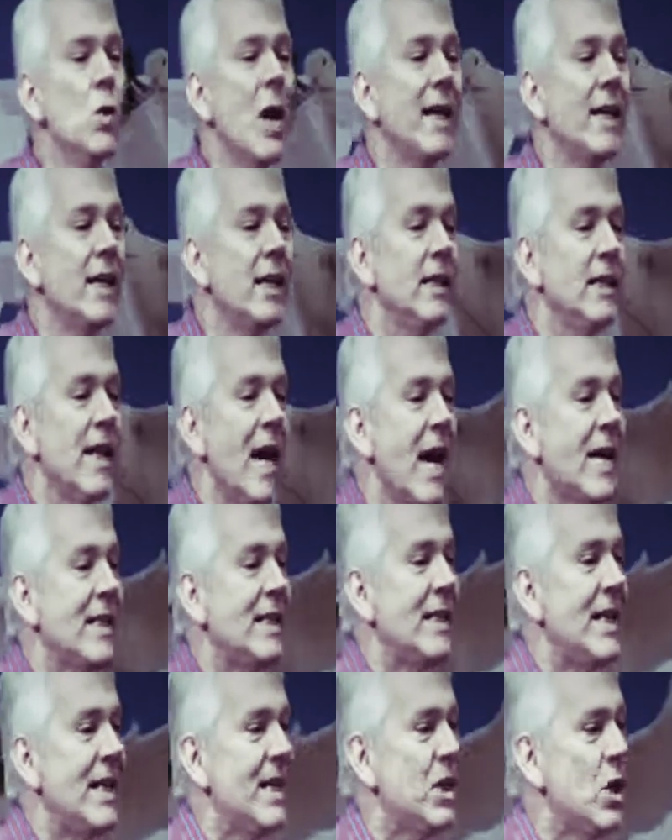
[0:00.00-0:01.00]

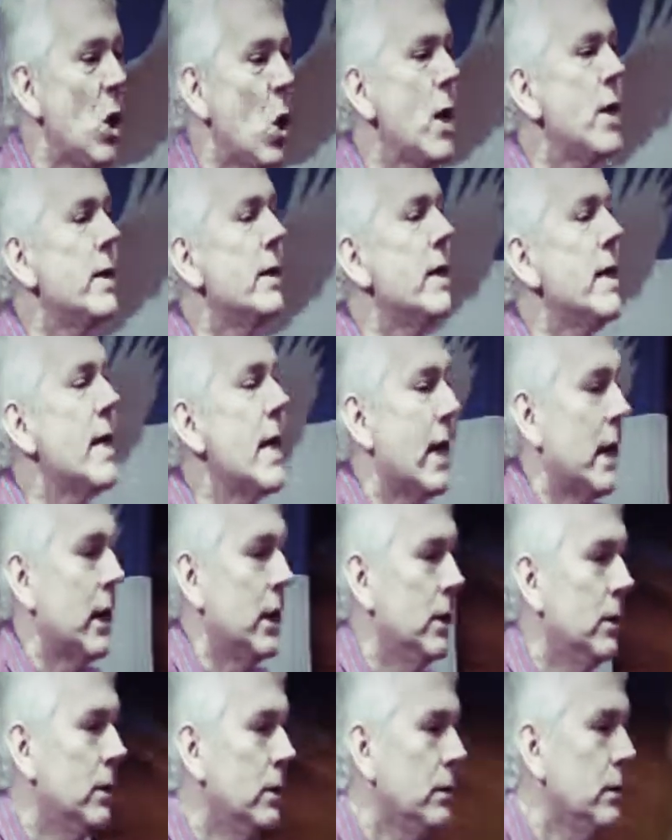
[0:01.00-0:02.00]
recognize the anointing.
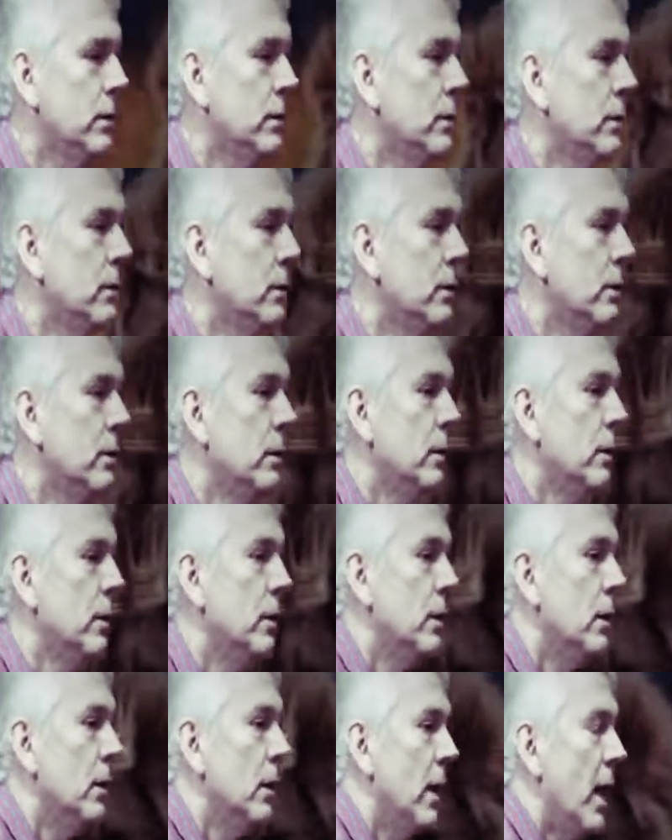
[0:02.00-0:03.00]

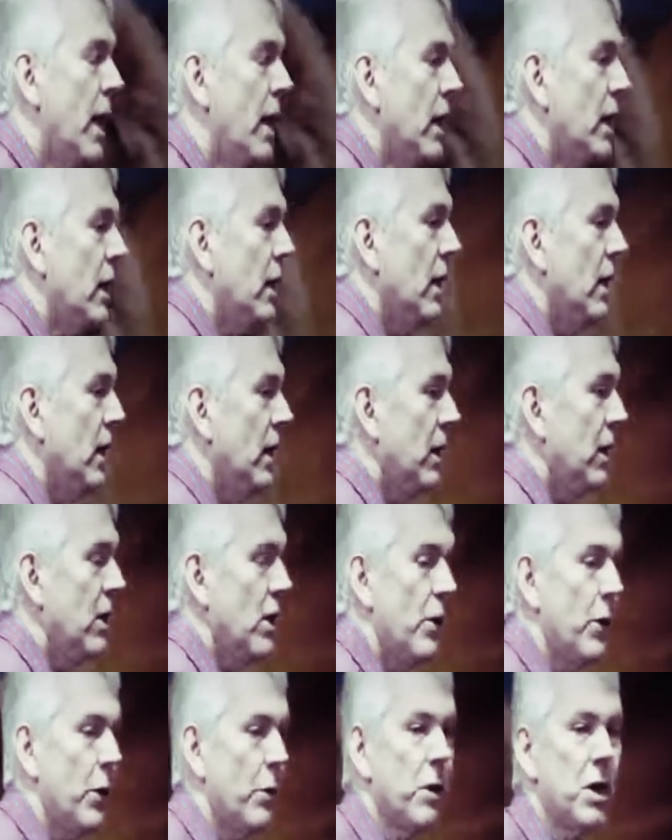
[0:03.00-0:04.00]
And, you
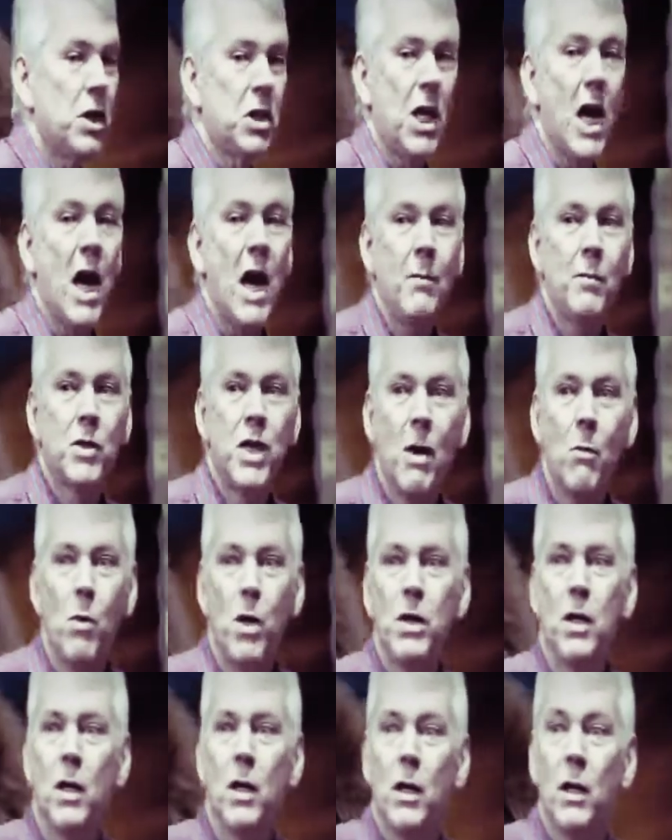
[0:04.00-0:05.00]
know, there were times I
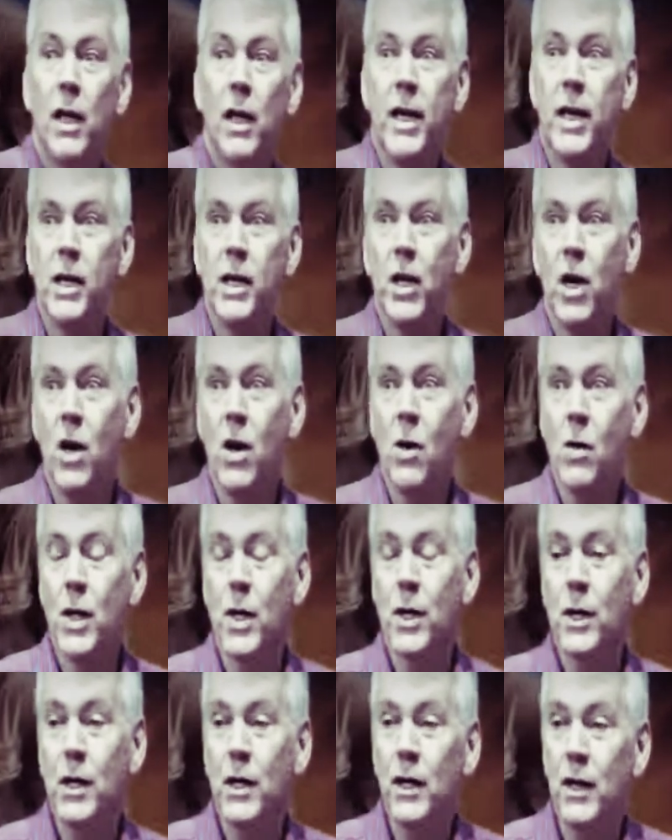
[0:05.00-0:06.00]
would let it go
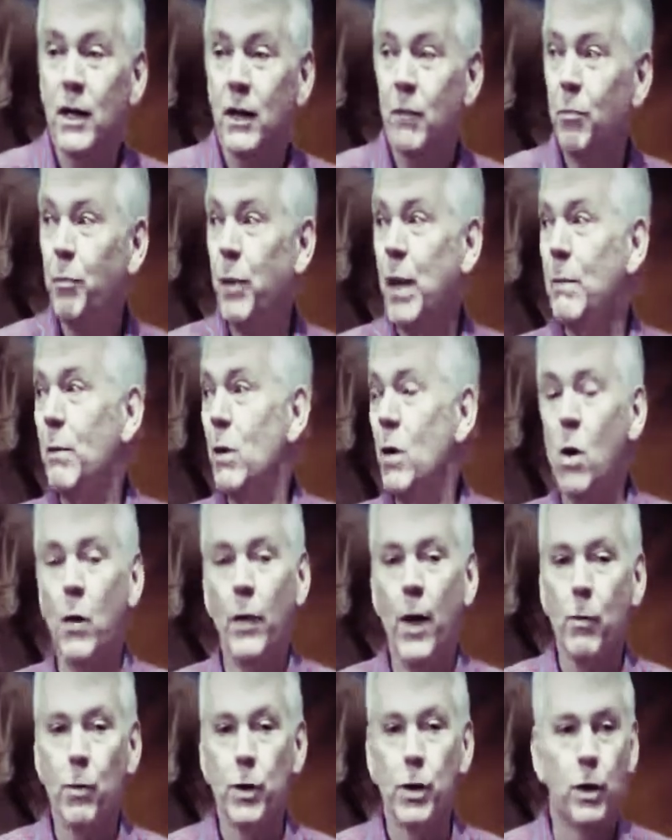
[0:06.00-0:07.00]
and people, oh,
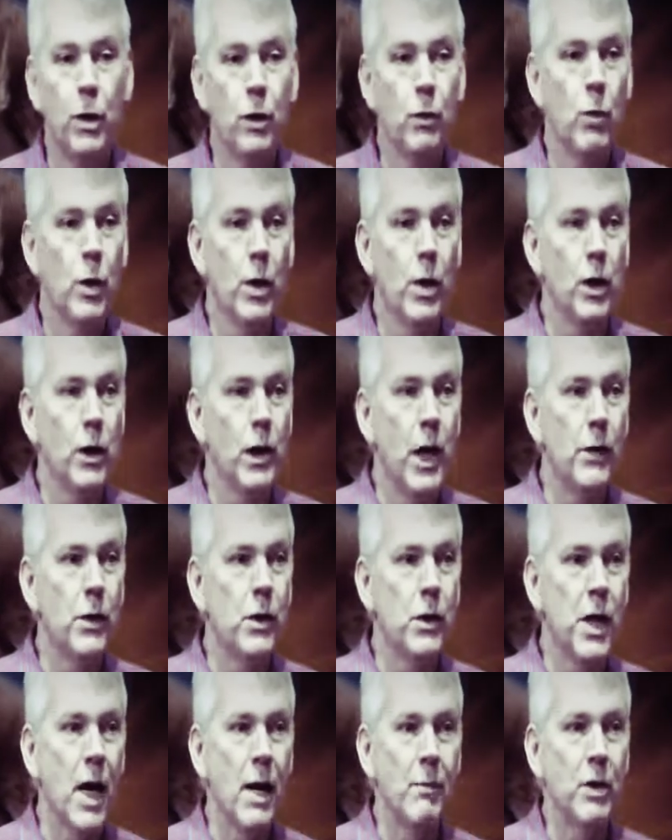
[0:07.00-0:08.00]
that was a good word. And other
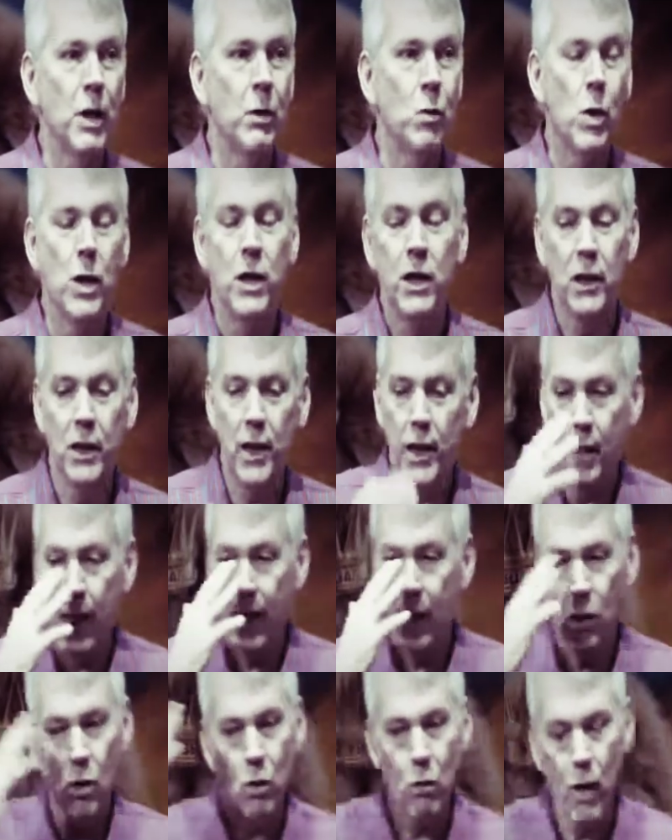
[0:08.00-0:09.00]
times I wouldn't. And then
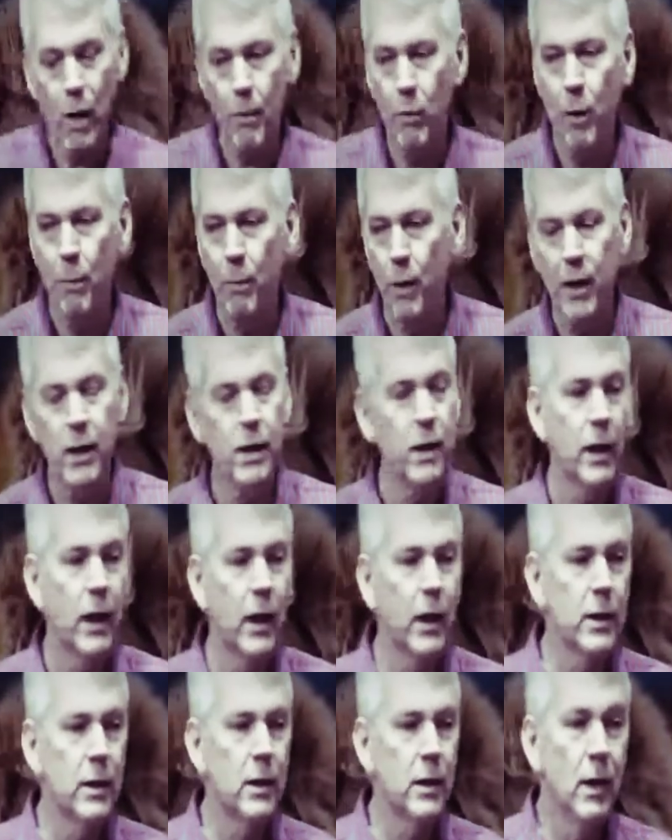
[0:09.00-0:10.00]
I'd go away repenting
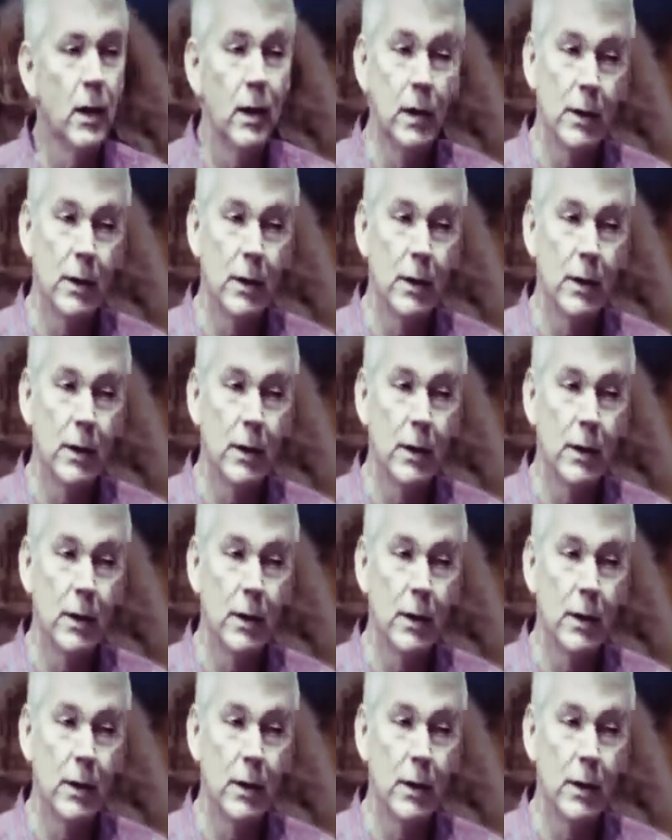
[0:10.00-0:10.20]
because...